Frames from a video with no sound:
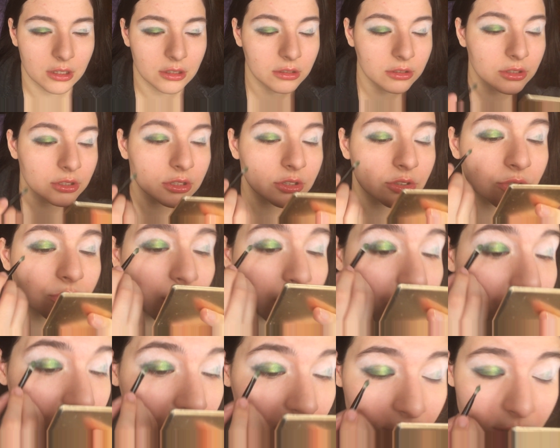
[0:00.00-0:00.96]
a little
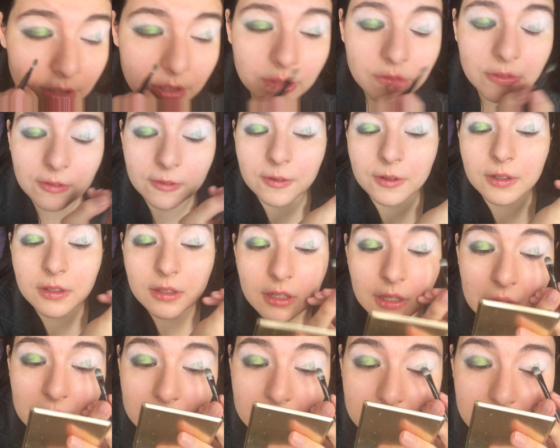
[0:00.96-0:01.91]
disruption right
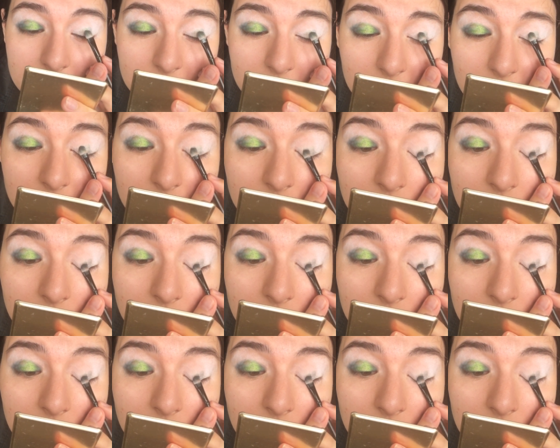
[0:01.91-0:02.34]
now, so